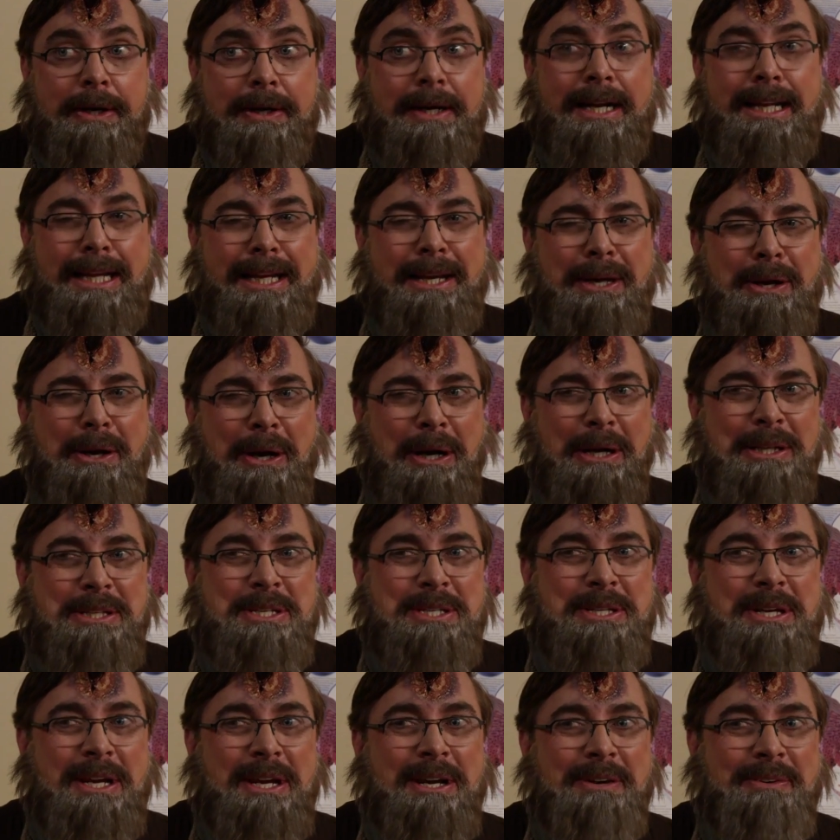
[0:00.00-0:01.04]
really
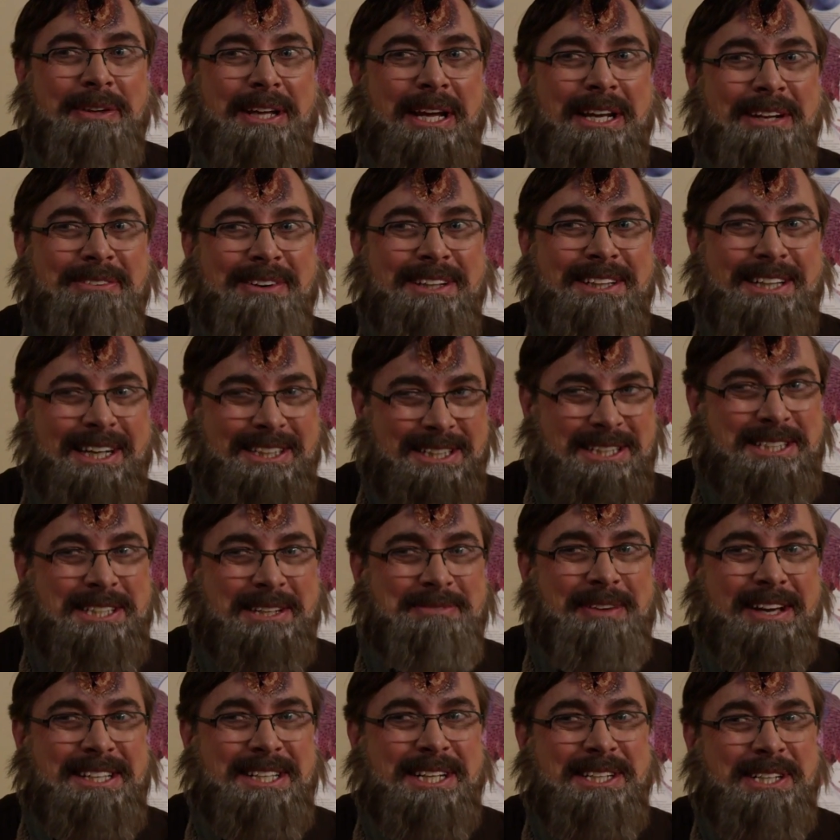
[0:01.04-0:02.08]
hurts when anyone touches the
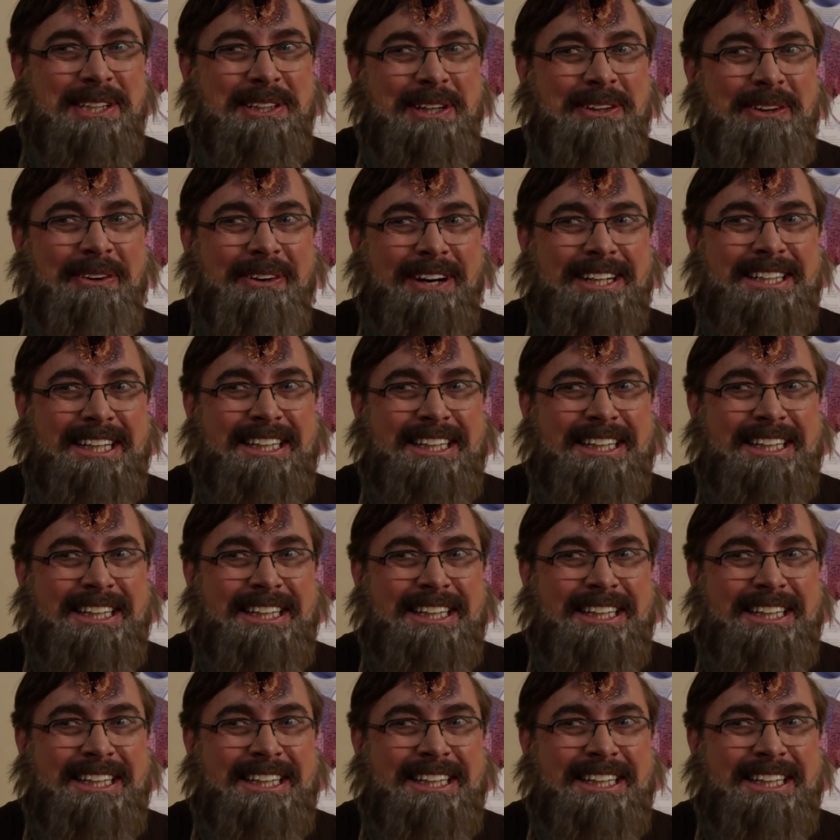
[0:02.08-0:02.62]
message of the Lord.